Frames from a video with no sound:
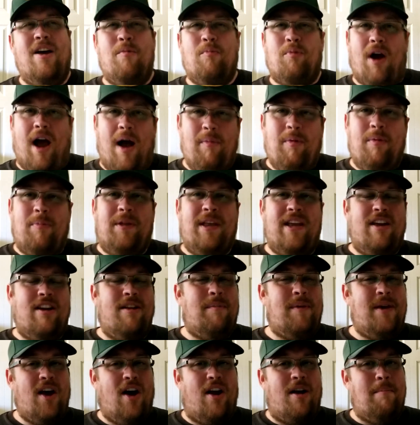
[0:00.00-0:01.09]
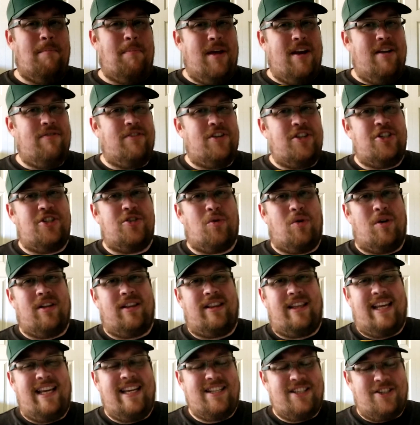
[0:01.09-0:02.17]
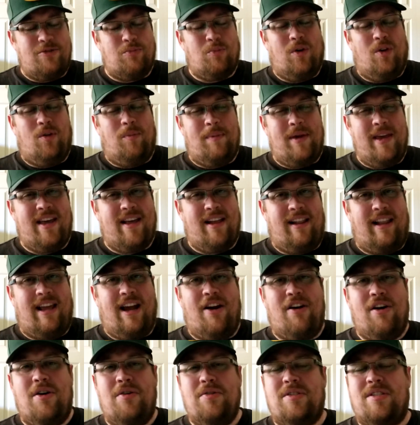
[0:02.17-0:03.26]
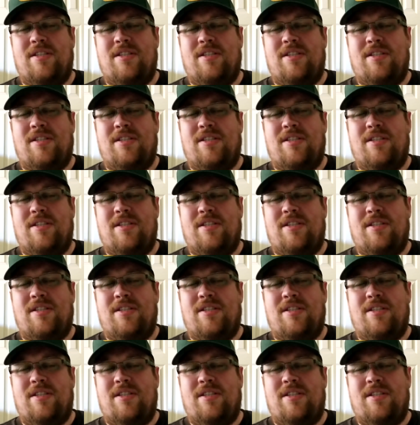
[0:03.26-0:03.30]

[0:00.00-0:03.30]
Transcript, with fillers: Probably going to be on a bit of a short leash will be Collaros,